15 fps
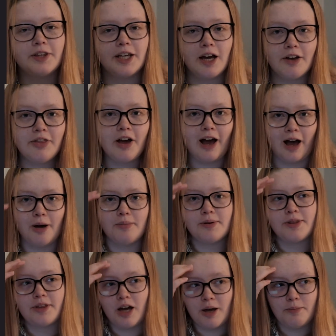the other app
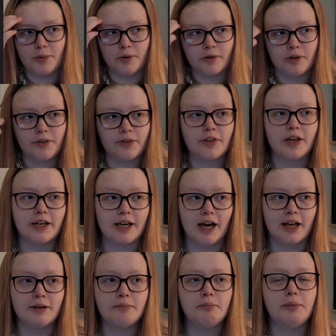that I bought, that
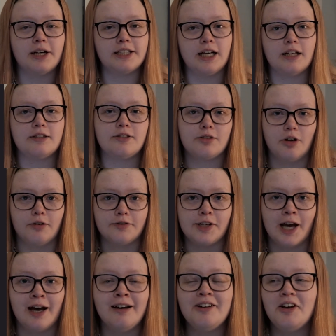again my dad scoffed
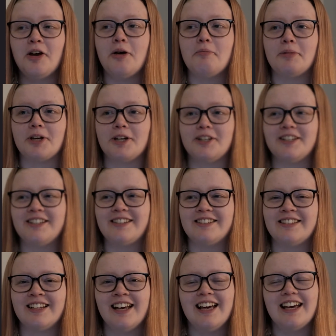at
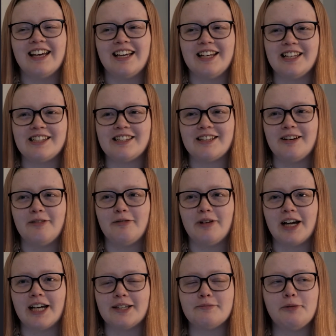because he's
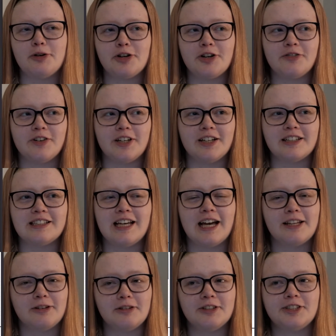more of a
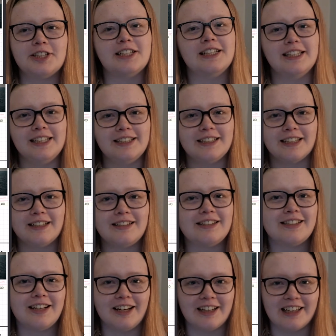technology elitist,
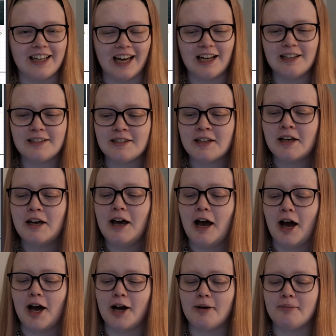I guess,
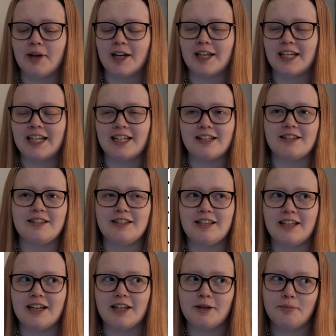and he doesn't
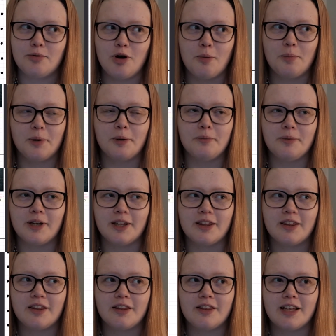see any problem with
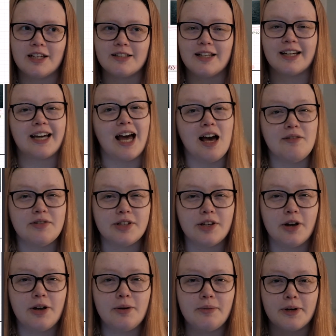things like
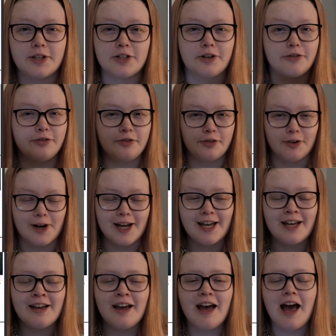Evernote, which are
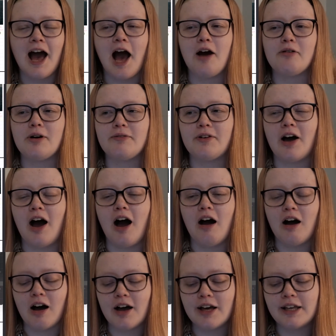free. However,
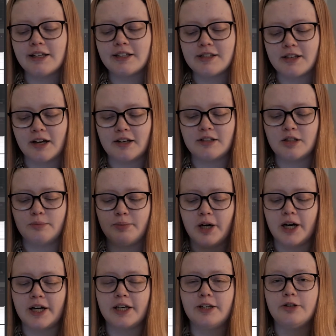I decided to
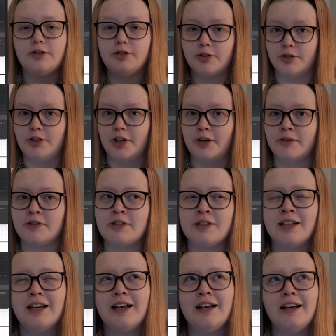buy GoodNotes.
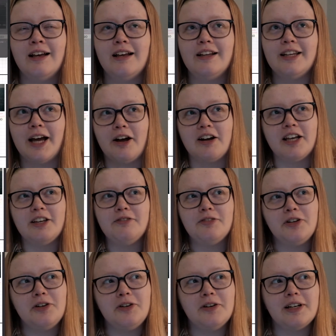Now, if
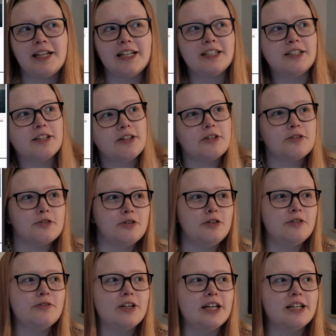you're into the sort
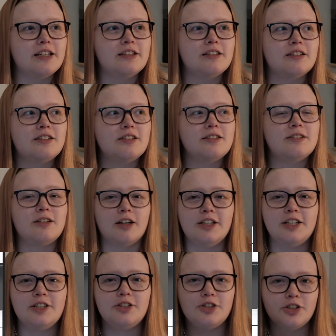of like
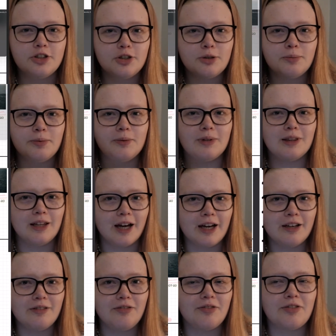study tube
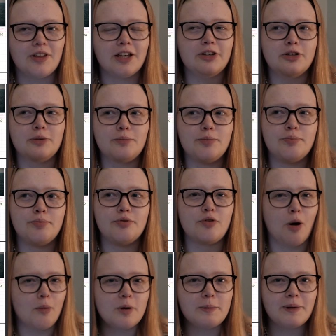life, then you'll
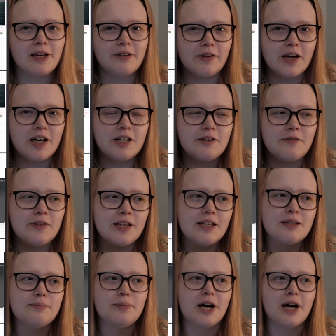probably have heard of this, but